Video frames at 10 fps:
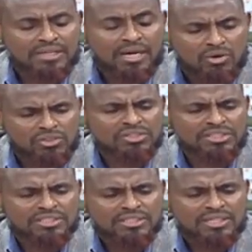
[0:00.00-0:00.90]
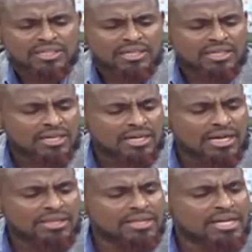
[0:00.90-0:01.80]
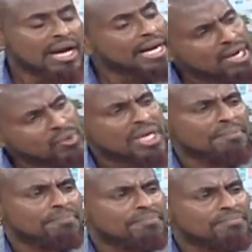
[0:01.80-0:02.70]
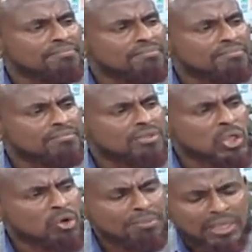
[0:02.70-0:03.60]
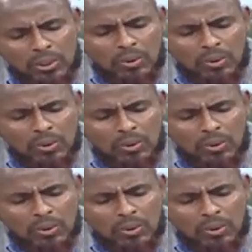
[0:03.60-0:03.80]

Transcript: I watched this. And then a cow came, ng'ombe.